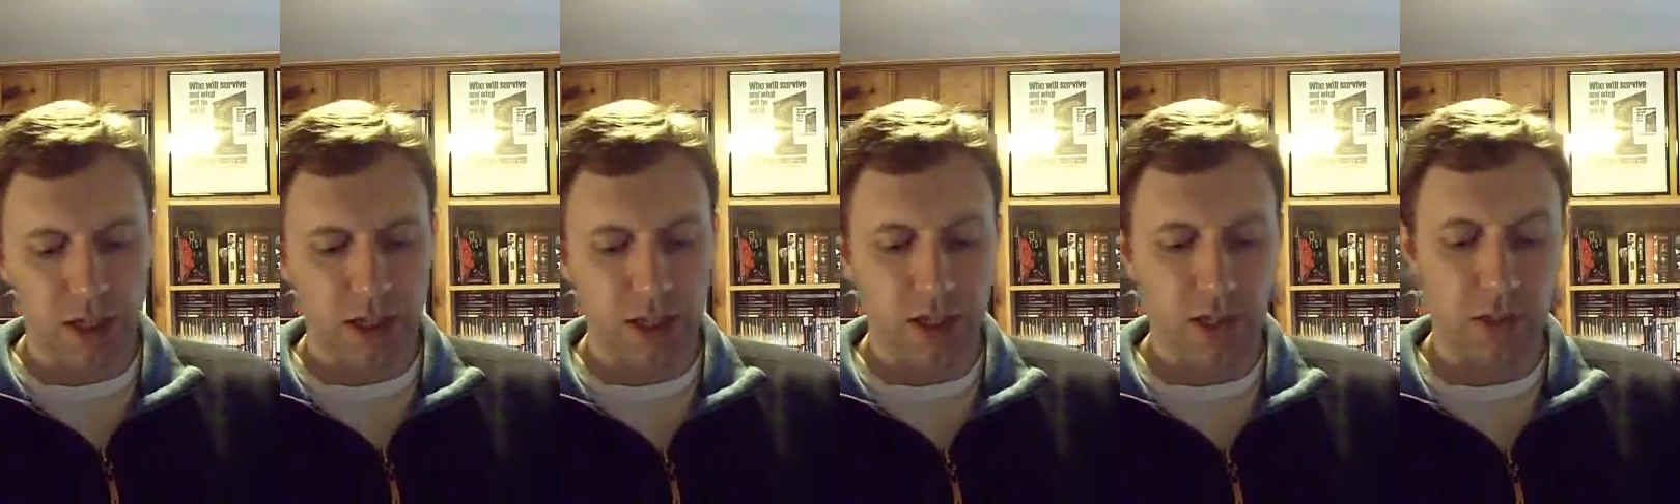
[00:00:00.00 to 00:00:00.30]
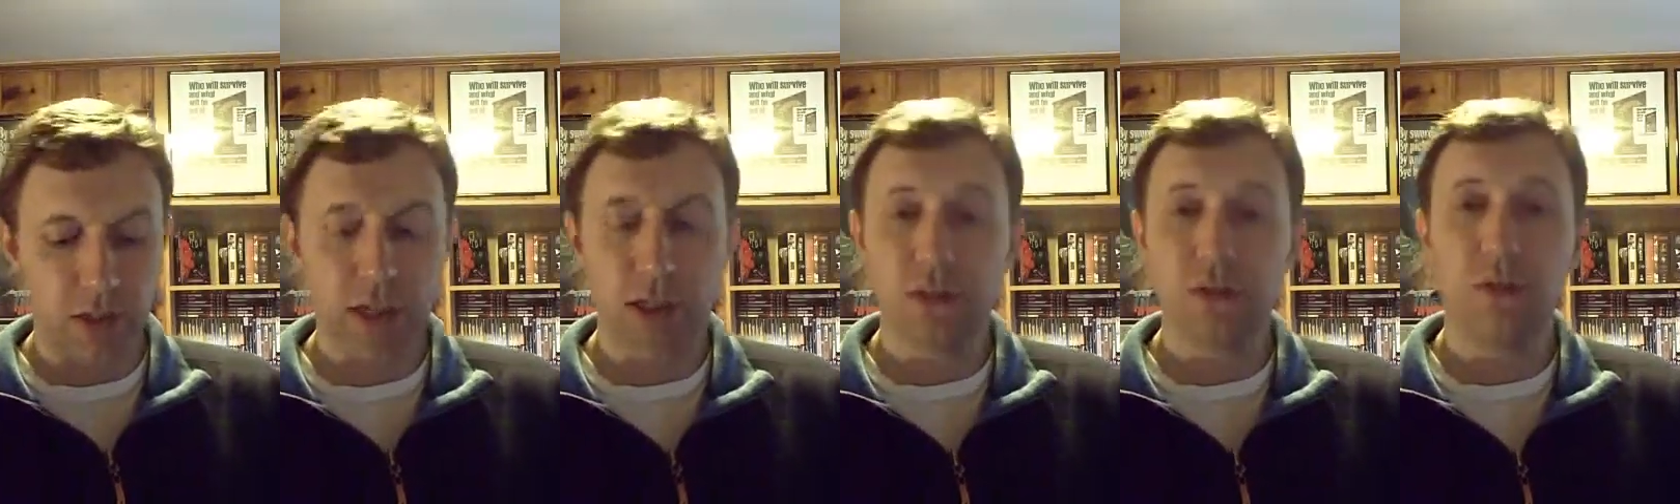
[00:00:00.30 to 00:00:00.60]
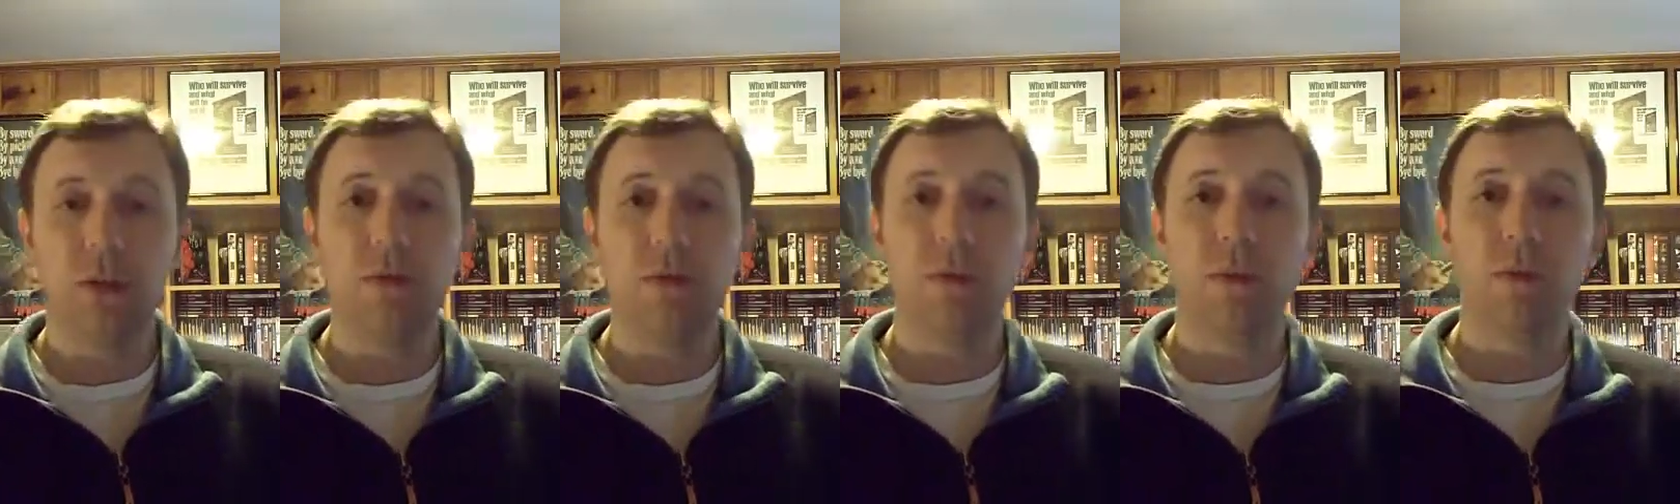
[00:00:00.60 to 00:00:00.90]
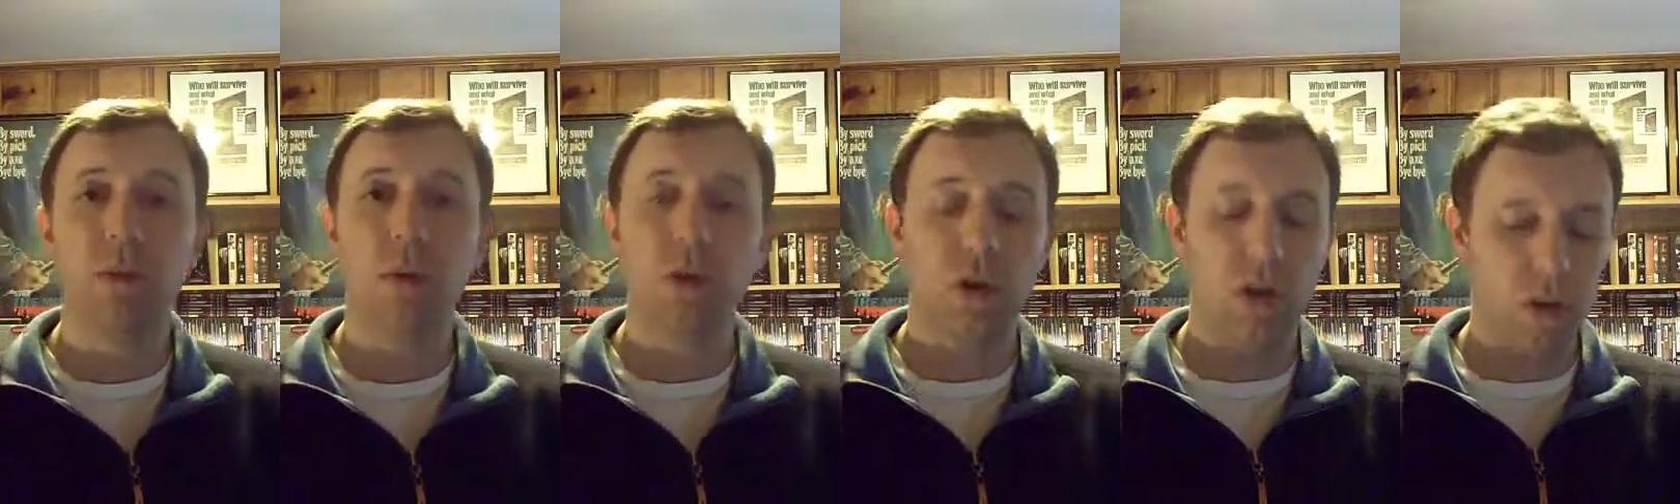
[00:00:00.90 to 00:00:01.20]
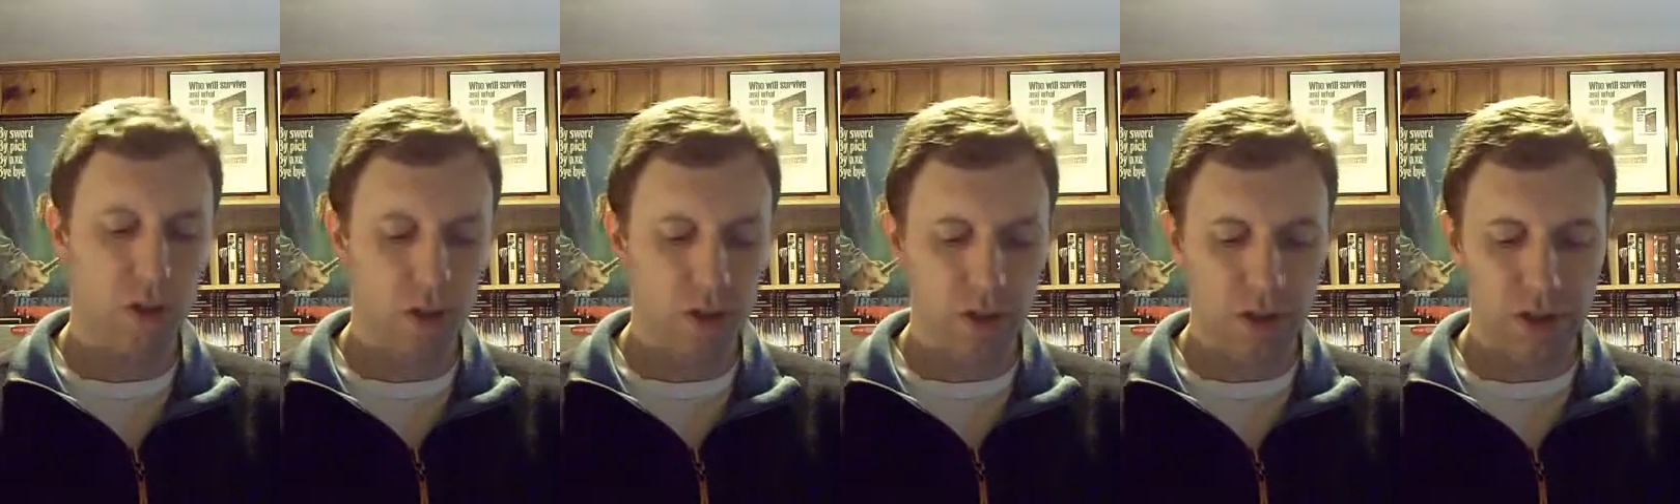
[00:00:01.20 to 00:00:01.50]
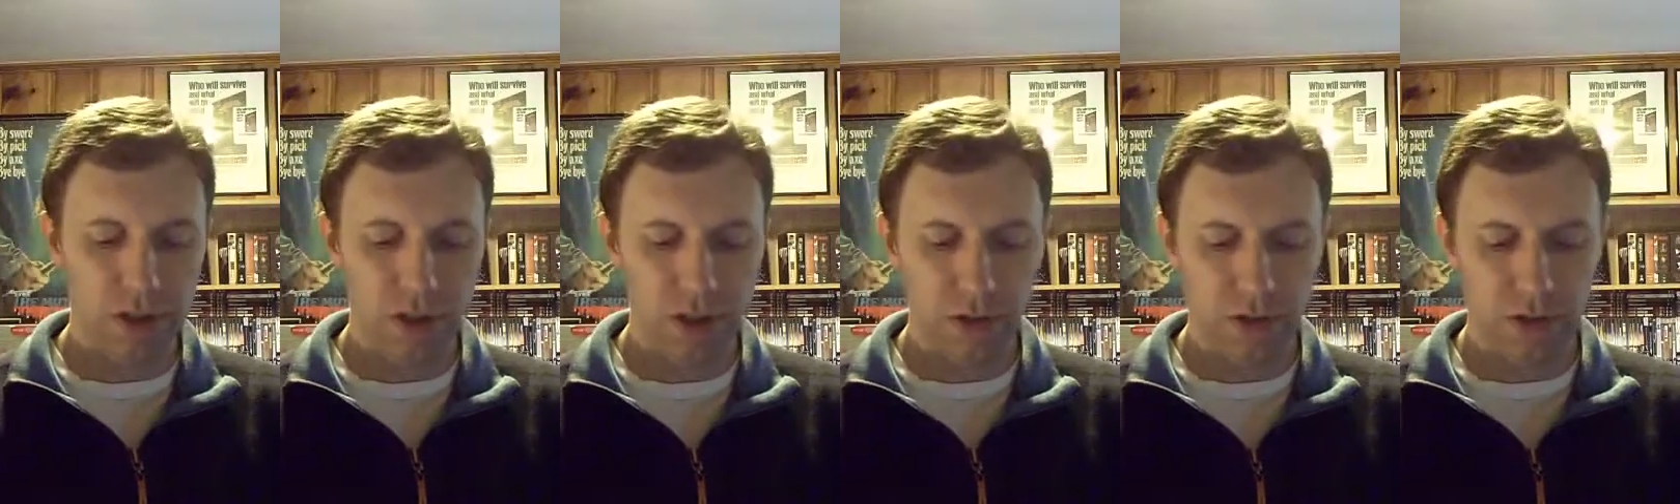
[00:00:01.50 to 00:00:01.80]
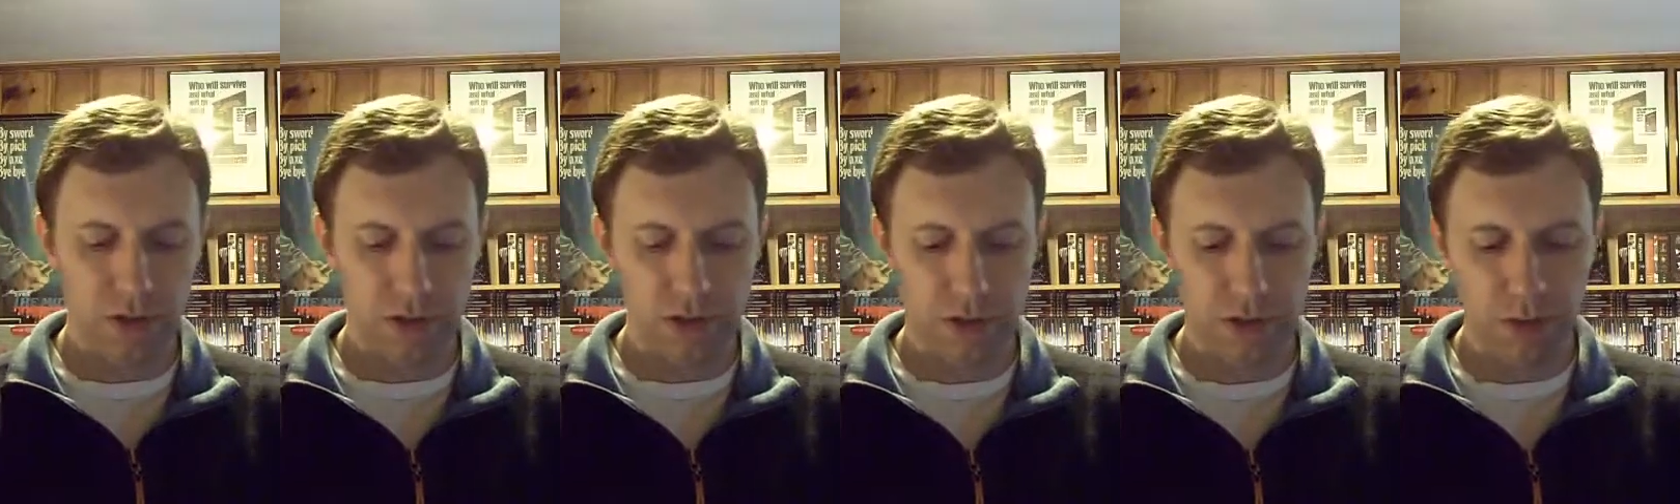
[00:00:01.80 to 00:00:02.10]
Uh, stay tuned for more horror
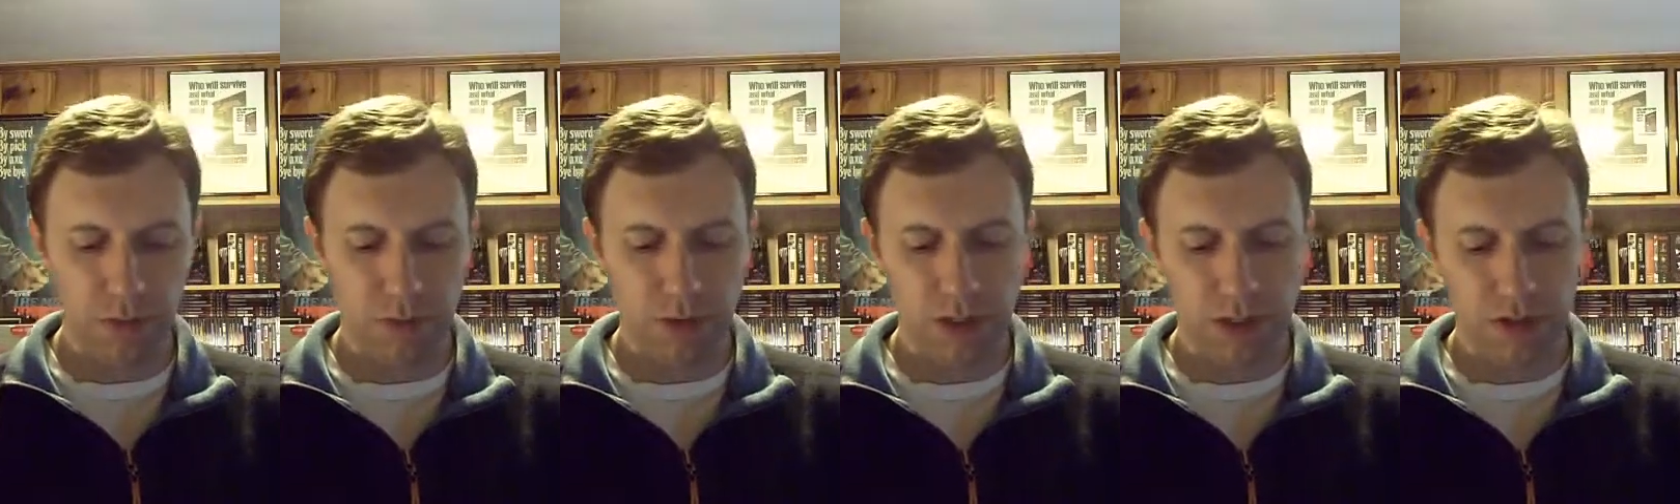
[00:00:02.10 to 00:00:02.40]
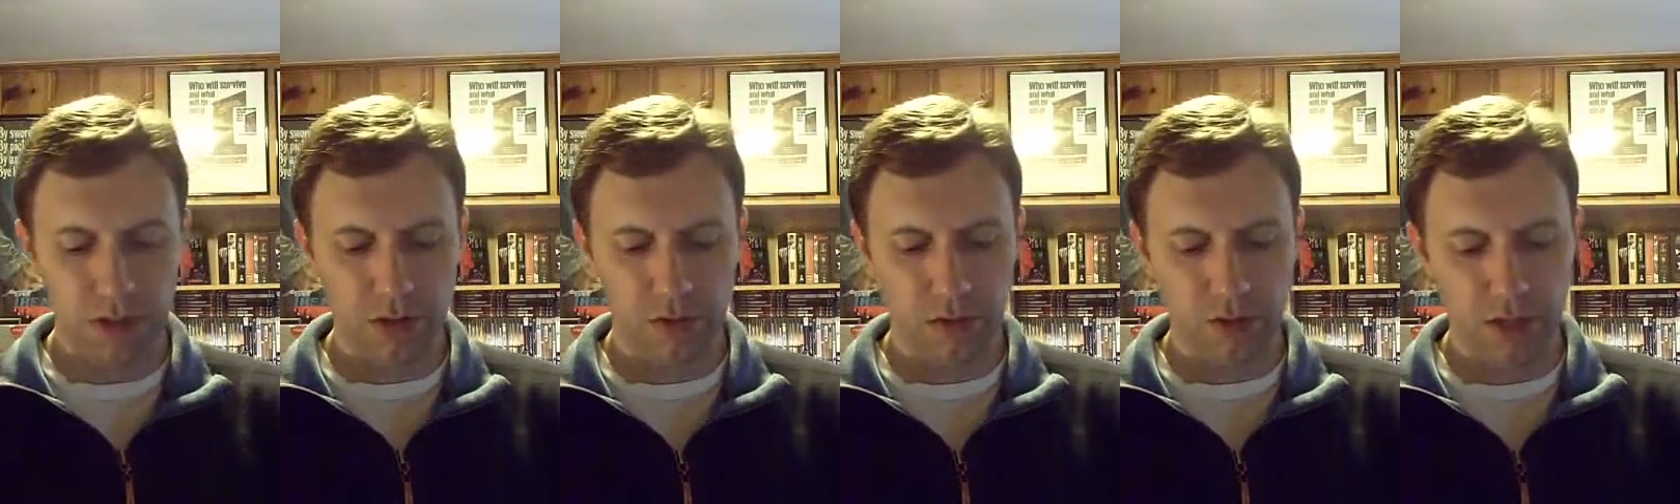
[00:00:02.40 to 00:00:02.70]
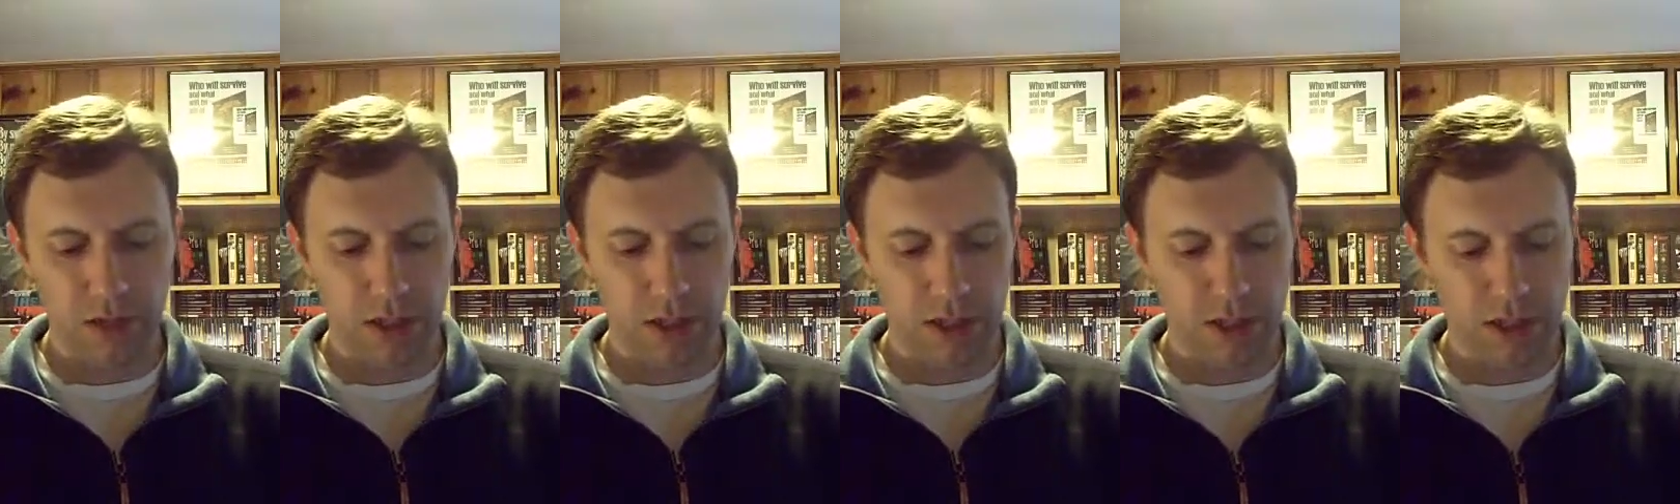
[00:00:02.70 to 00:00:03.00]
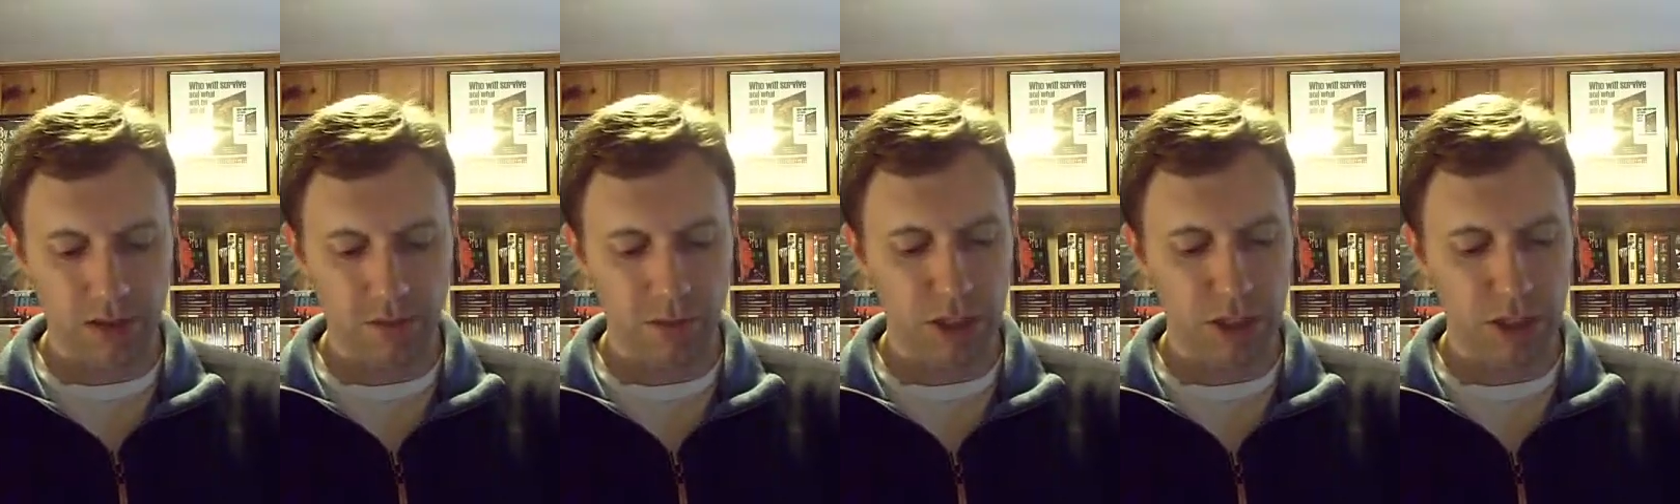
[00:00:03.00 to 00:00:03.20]
goodness this month on the uh,